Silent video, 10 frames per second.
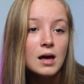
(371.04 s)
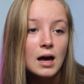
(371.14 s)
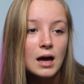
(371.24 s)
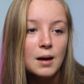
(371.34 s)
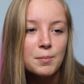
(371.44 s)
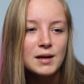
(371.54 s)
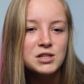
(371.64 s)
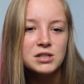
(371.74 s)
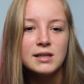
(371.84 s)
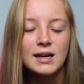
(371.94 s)
But
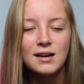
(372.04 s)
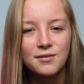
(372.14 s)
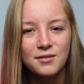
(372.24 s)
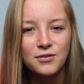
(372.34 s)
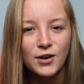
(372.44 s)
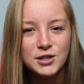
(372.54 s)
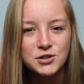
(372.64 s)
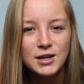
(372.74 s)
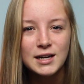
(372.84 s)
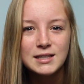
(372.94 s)
it just like
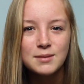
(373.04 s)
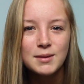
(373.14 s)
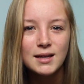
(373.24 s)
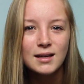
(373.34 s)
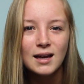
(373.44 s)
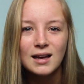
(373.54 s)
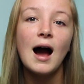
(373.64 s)
frustrates me.